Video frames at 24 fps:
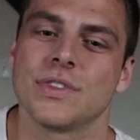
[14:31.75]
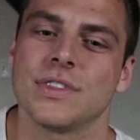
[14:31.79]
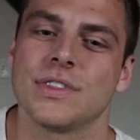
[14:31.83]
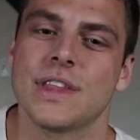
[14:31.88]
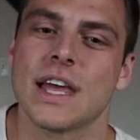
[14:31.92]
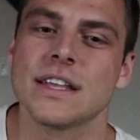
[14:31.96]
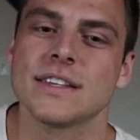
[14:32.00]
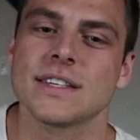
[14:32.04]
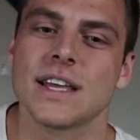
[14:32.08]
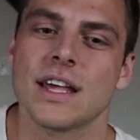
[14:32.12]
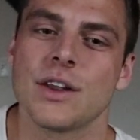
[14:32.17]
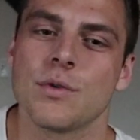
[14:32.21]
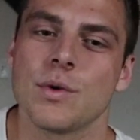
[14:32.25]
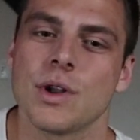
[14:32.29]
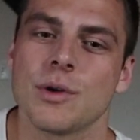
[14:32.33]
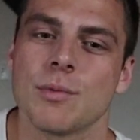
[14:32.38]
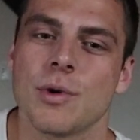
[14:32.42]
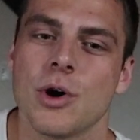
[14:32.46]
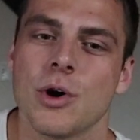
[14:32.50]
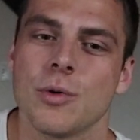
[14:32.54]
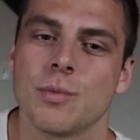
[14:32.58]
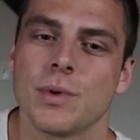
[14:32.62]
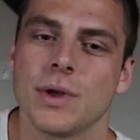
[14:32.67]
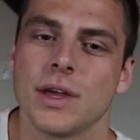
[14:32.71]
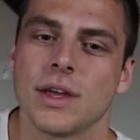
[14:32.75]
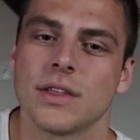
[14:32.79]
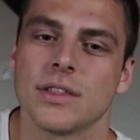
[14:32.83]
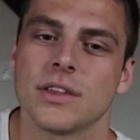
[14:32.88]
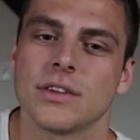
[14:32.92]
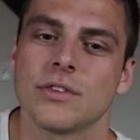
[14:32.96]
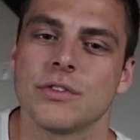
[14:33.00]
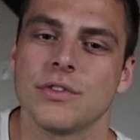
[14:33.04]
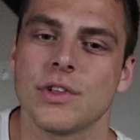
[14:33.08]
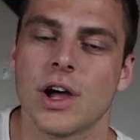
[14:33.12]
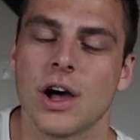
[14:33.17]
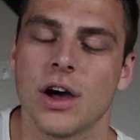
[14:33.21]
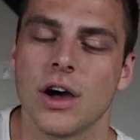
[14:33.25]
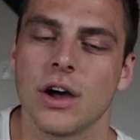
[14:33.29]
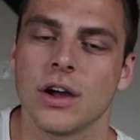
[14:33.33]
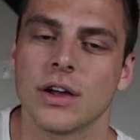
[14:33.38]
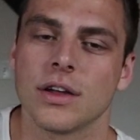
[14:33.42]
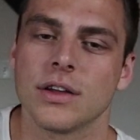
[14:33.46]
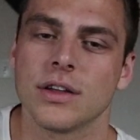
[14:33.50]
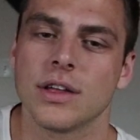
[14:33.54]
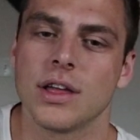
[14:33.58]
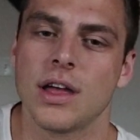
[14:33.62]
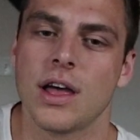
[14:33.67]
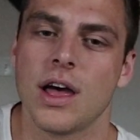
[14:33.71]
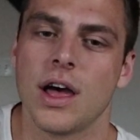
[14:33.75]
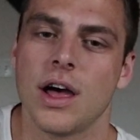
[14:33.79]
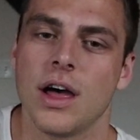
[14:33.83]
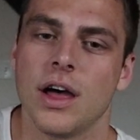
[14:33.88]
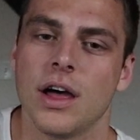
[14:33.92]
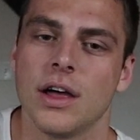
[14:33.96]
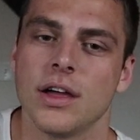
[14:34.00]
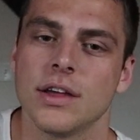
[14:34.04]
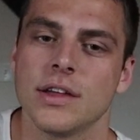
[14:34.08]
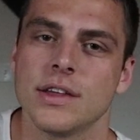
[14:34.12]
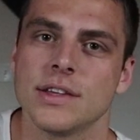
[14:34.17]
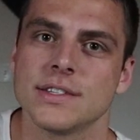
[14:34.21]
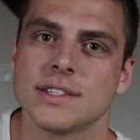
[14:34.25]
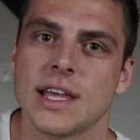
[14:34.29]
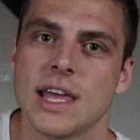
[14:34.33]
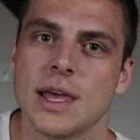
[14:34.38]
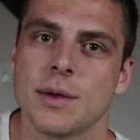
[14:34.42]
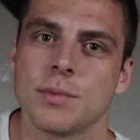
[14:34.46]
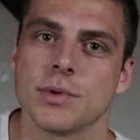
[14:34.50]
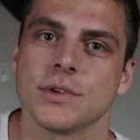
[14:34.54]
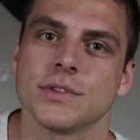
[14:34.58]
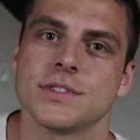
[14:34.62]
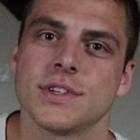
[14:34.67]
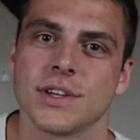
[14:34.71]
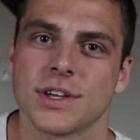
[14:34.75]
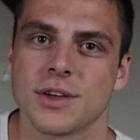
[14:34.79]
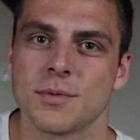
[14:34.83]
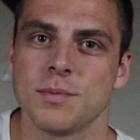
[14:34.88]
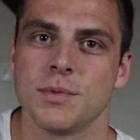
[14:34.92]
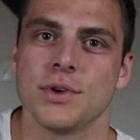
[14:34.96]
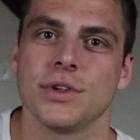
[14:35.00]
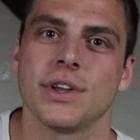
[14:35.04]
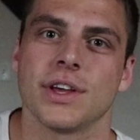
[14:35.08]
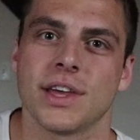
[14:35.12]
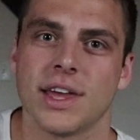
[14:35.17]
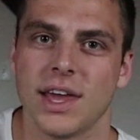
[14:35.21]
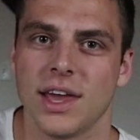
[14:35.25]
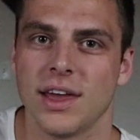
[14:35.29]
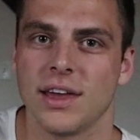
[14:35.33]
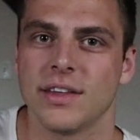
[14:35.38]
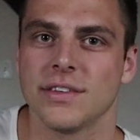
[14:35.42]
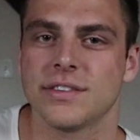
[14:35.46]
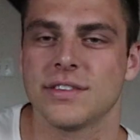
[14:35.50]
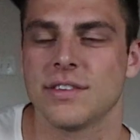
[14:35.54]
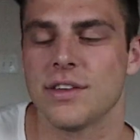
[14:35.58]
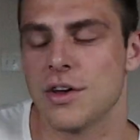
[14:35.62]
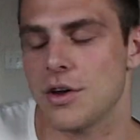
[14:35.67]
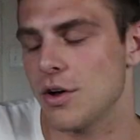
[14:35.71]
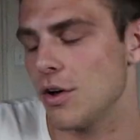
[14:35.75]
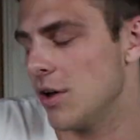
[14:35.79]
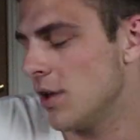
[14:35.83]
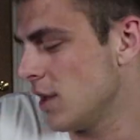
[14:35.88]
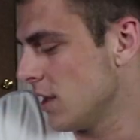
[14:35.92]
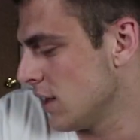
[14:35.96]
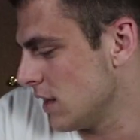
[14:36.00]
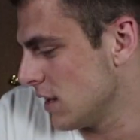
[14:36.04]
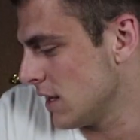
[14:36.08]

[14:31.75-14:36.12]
that's kind of what I'm hoping this vlog is able to communicate. So